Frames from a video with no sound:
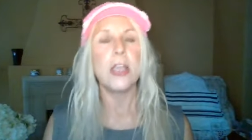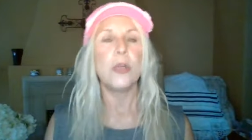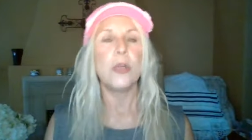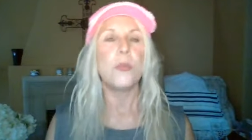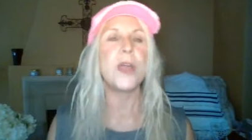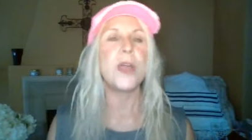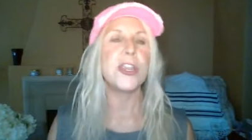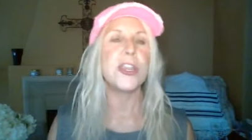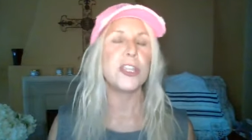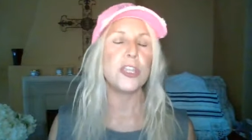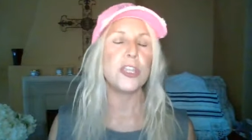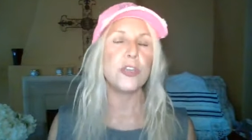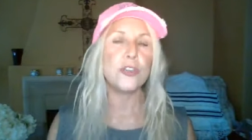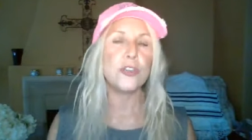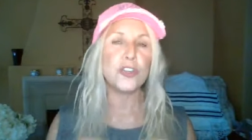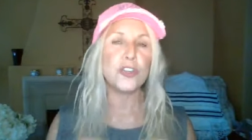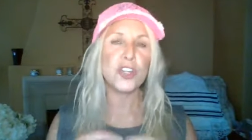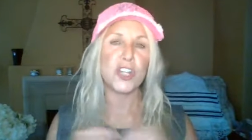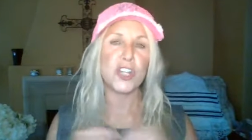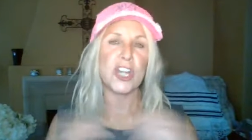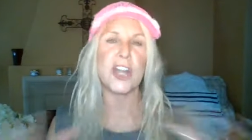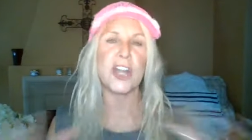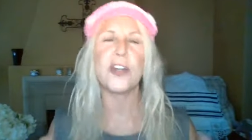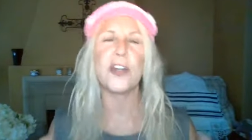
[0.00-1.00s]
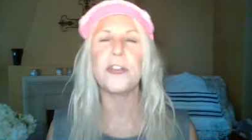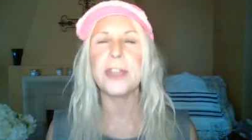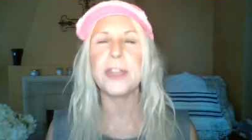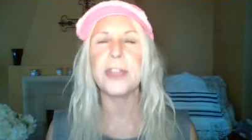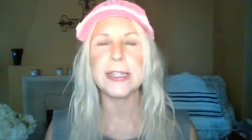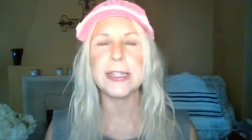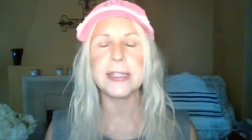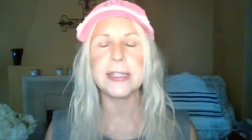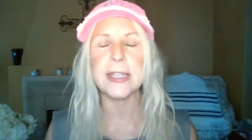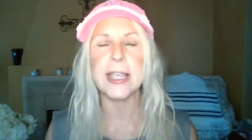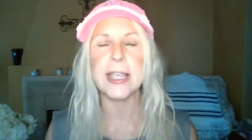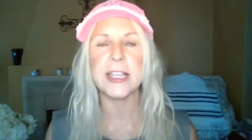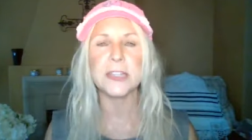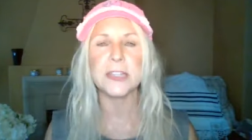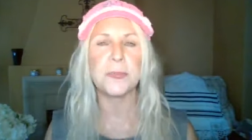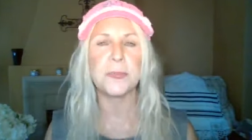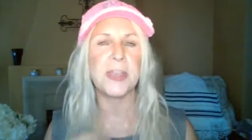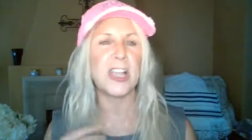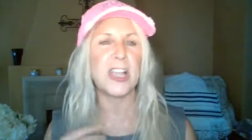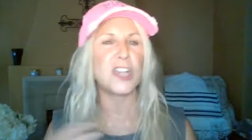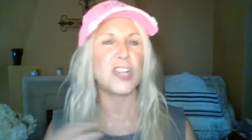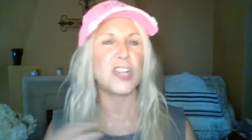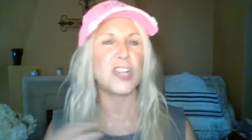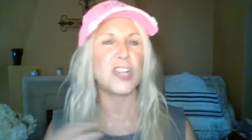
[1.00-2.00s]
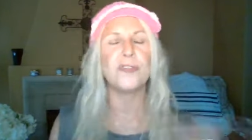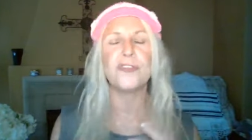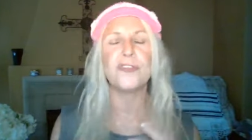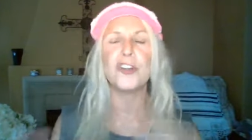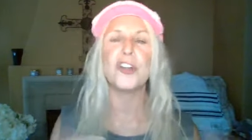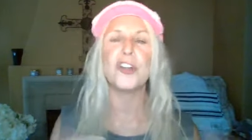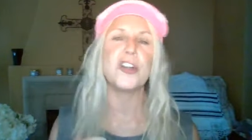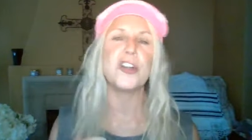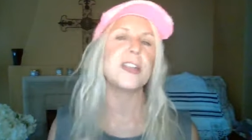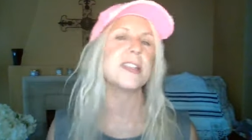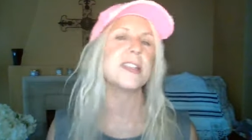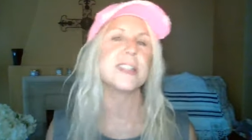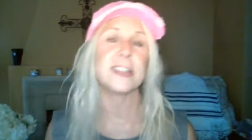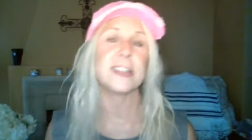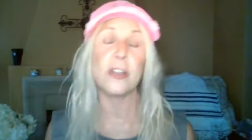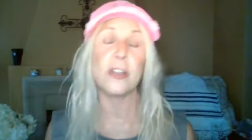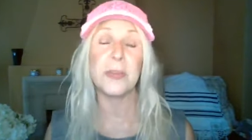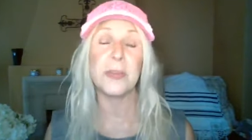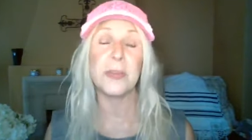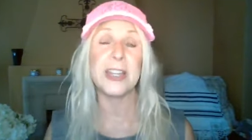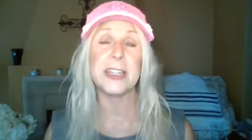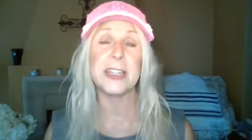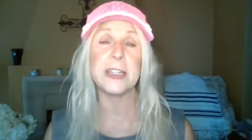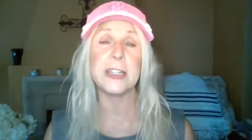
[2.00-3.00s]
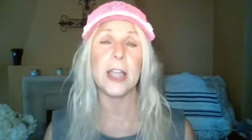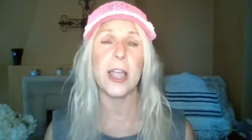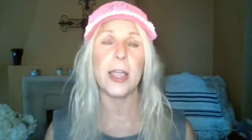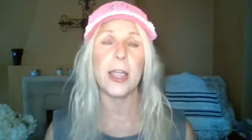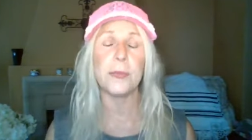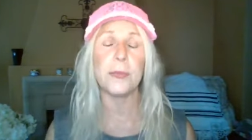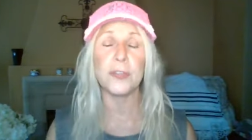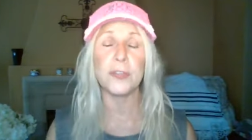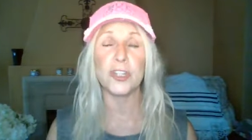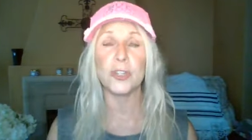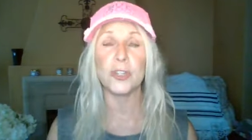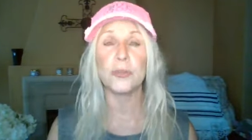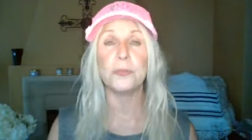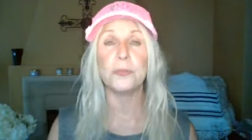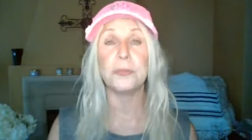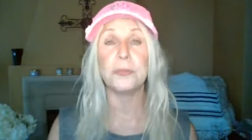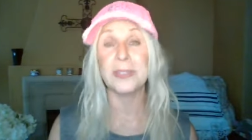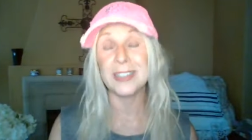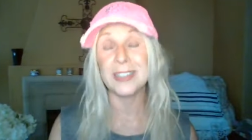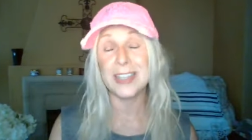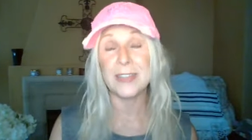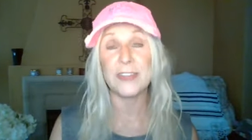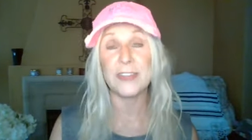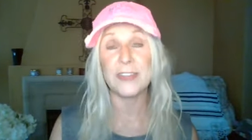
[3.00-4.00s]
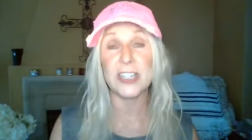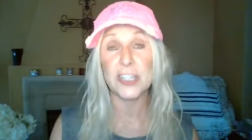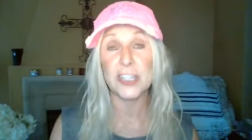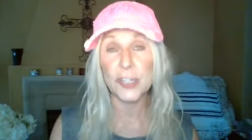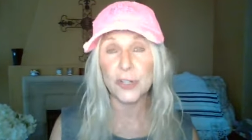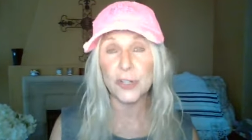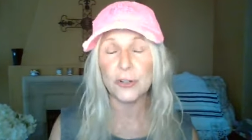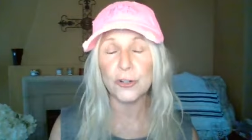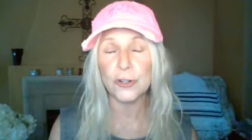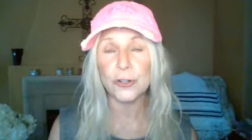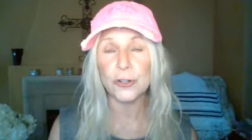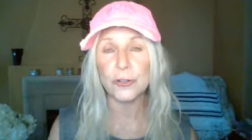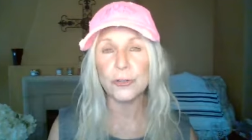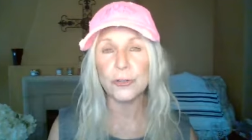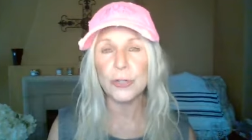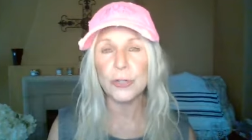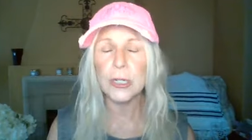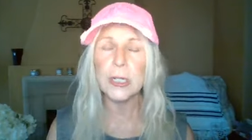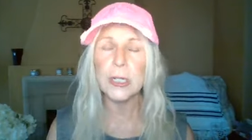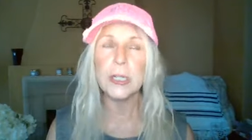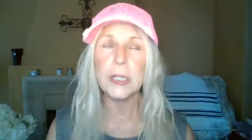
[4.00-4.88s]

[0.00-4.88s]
when you share these things because you've heard it so many times, you believe it's true.